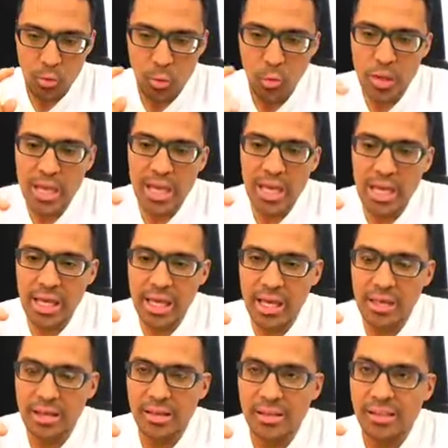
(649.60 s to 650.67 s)

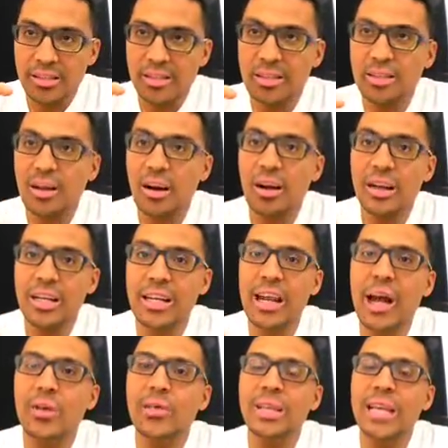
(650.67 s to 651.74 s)
We started
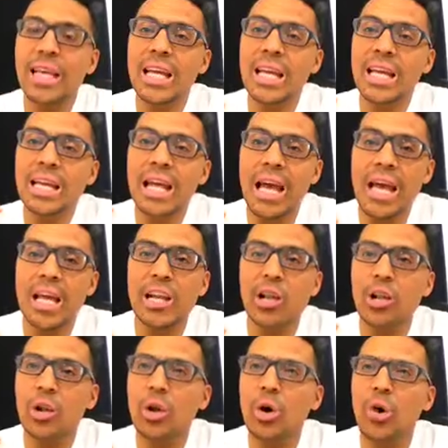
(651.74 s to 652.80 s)
not only getting
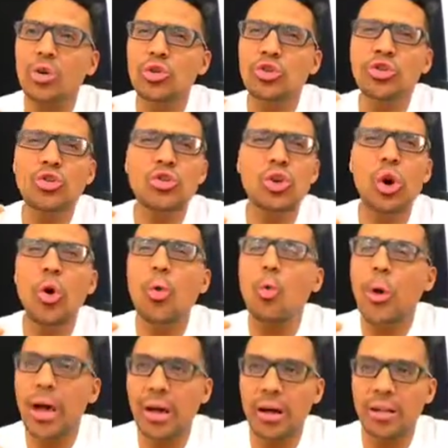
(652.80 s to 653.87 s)
along so
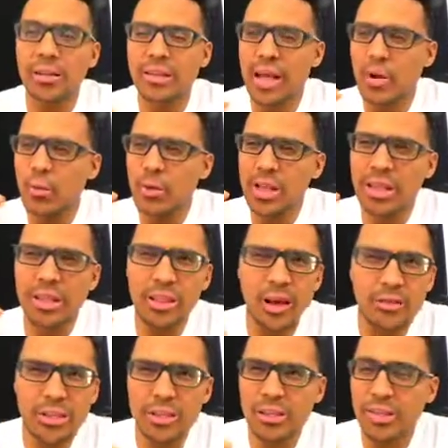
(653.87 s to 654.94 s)
well that we
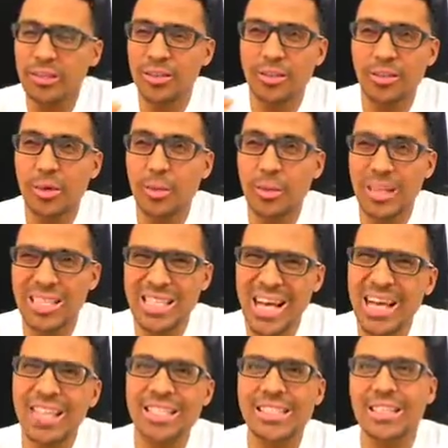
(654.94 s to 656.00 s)
love each other so much,
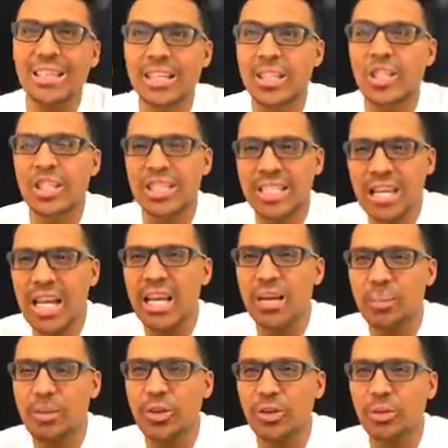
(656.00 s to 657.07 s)
not necessarily just saying
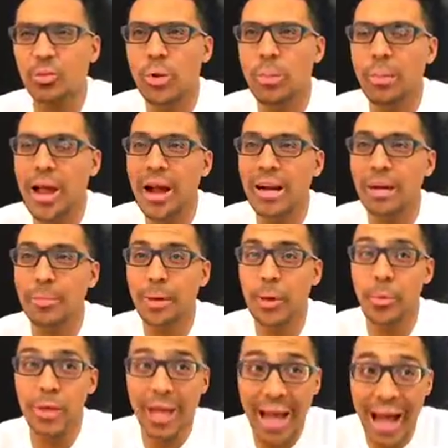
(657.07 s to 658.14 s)
it because we're married,
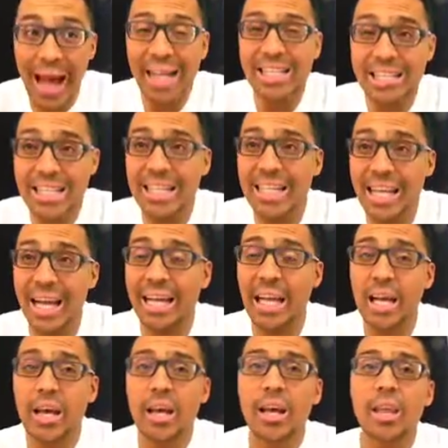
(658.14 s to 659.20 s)
but we actually like,
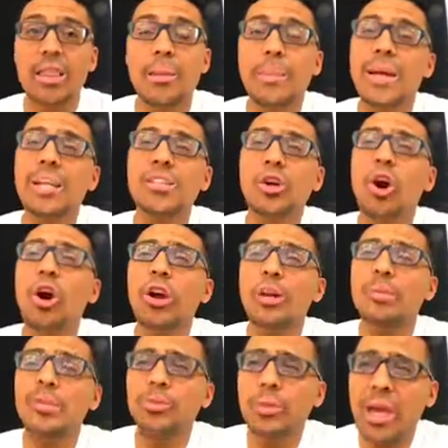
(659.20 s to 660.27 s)
the biggest
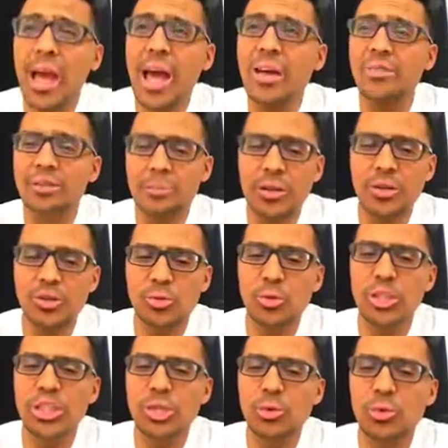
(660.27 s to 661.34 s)
arguments we have is because
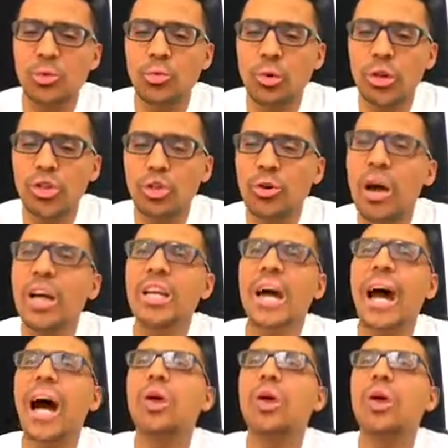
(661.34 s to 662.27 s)
we're trying to